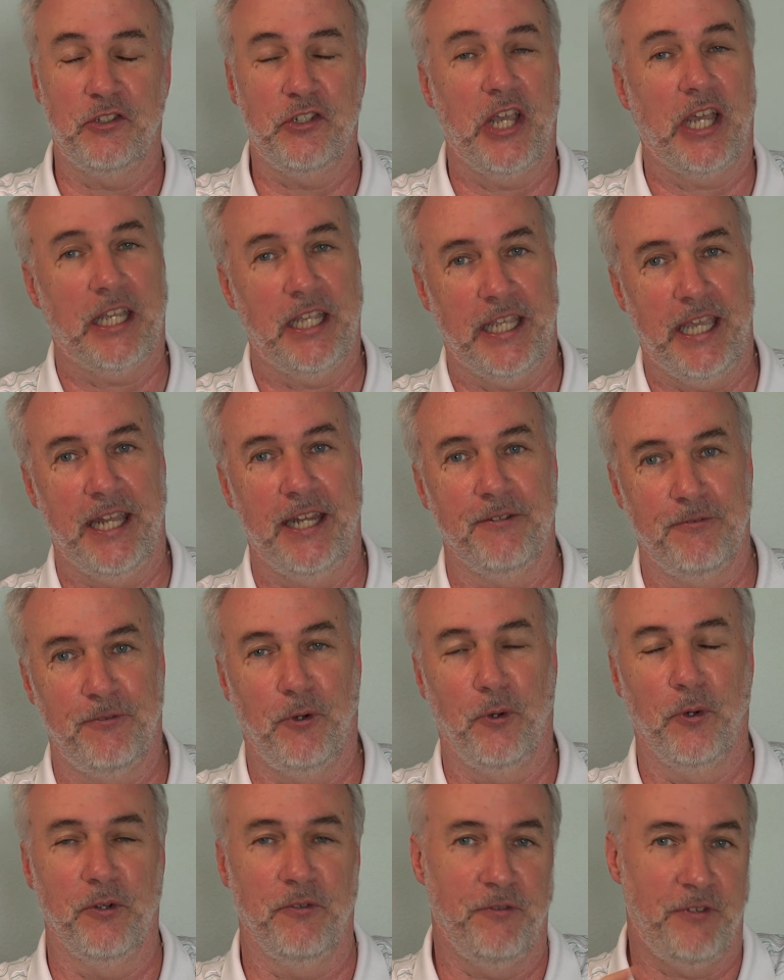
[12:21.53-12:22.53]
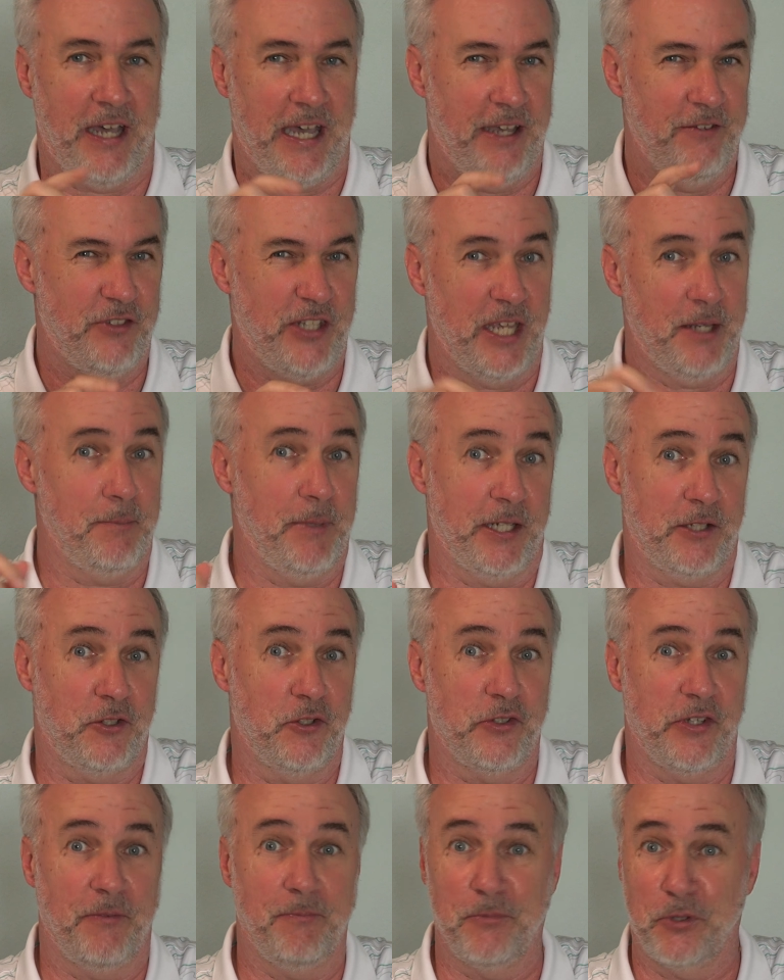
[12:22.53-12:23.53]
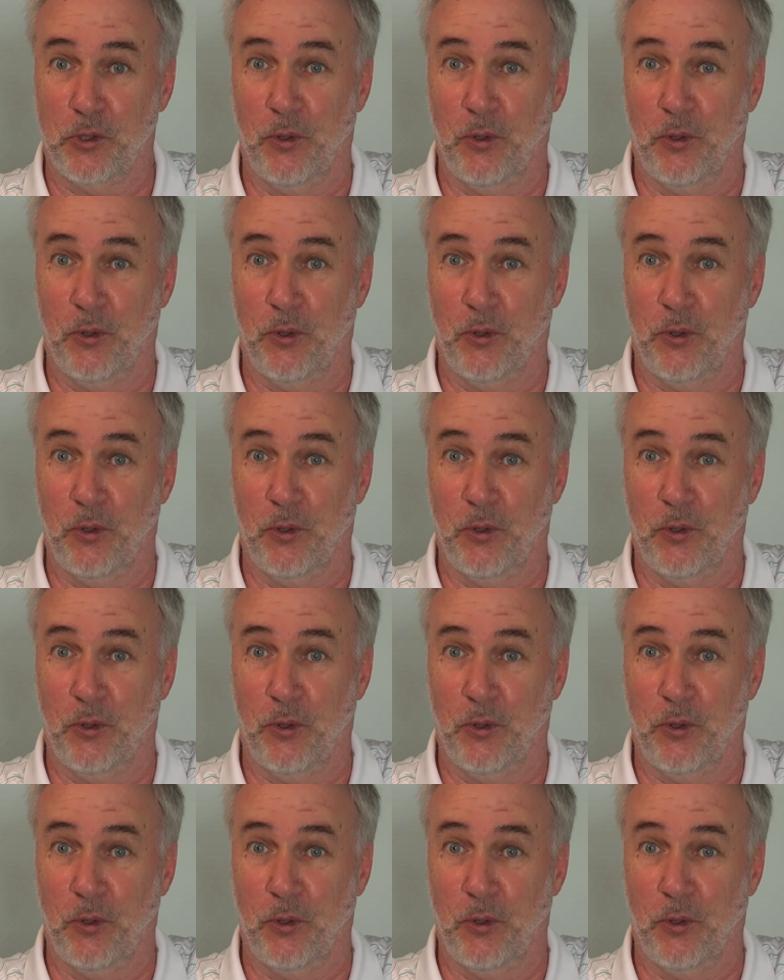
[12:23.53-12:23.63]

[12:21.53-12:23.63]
check again at 4 and 5, take pictures of them.